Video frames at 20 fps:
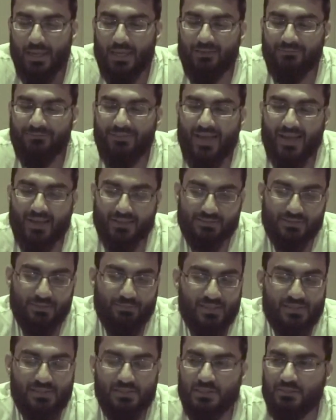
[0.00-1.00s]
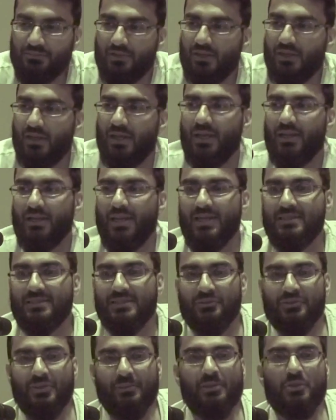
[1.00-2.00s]
In fact, the Messenger of Allah
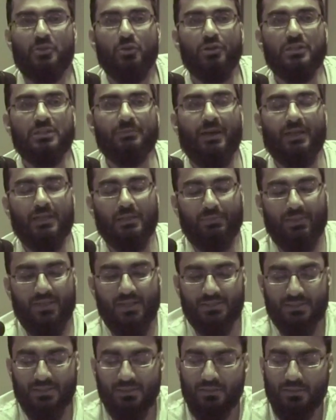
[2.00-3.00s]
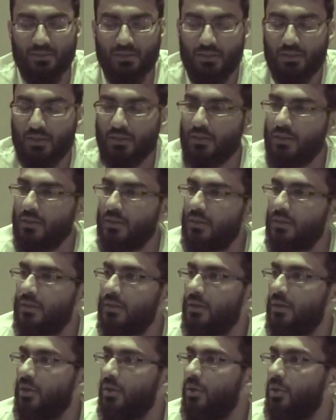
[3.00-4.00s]
alayhi wa sallam, we talked about a person
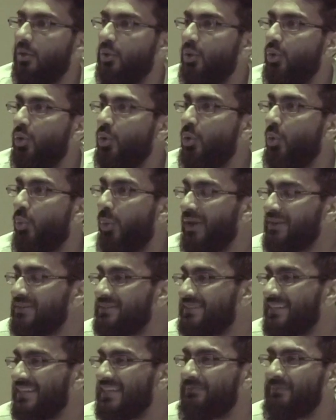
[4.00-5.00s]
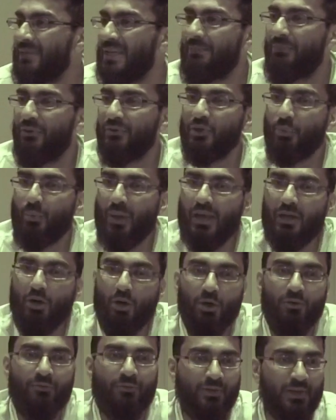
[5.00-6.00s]
who wanted people to
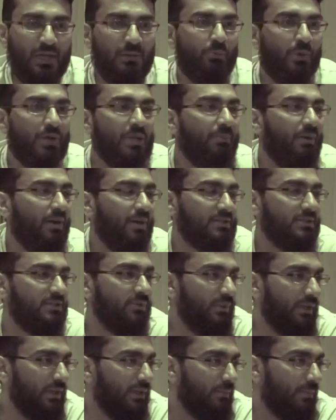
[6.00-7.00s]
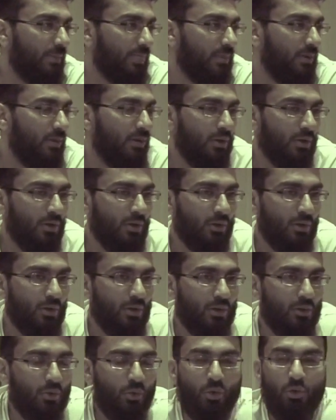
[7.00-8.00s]
wail over him when he passed away.
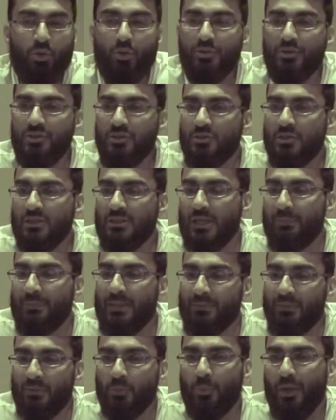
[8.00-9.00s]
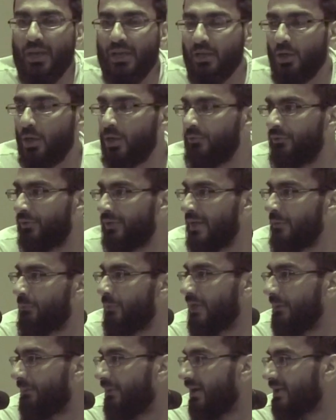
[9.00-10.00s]
Or who knew that people wailed over him
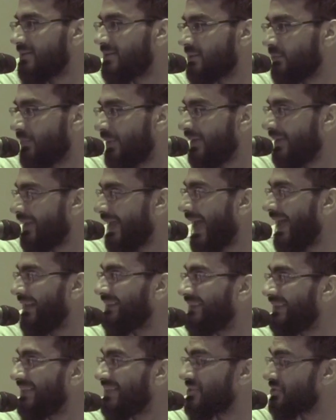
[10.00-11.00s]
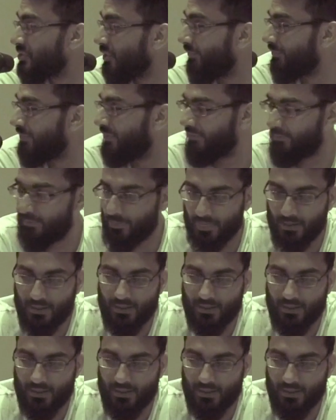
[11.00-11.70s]
when he passed away and didn't stop them.